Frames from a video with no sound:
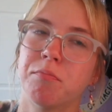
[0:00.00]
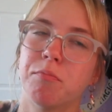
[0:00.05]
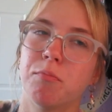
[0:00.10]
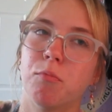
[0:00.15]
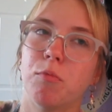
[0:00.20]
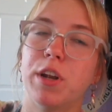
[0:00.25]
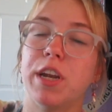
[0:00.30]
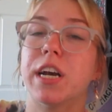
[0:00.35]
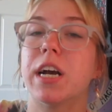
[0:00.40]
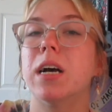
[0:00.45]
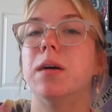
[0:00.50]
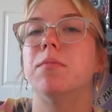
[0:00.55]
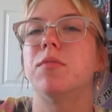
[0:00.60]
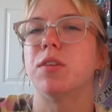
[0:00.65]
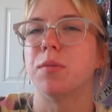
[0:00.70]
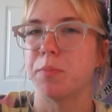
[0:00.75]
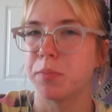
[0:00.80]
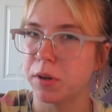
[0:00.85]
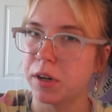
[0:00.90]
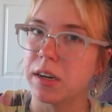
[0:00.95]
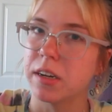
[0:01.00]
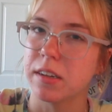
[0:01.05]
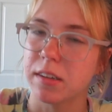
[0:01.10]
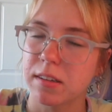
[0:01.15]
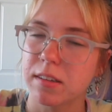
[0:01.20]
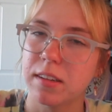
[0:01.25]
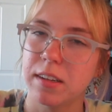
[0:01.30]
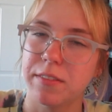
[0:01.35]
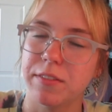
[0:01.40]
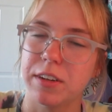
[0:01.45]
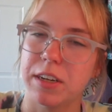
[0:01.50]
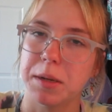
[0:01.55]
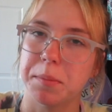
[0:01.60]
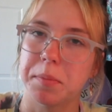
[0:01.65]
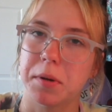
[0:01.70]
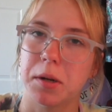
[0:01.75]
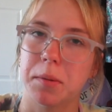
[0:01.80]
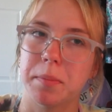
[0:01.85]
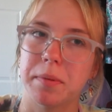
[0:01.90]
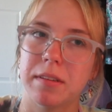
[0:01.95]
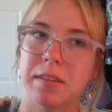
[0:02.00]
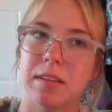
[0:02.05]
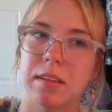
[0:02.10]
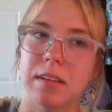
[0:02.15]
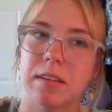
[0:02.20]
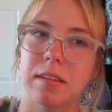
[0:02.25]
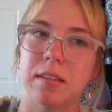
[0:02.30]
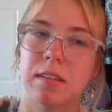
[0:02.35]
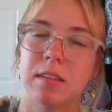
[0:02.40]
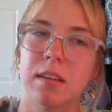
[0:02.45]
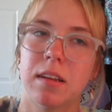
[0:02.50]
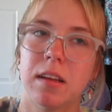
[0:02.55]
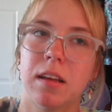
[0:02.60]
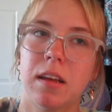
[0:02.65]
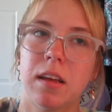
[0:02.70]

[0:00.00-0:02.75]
when it comes to productivity purposes.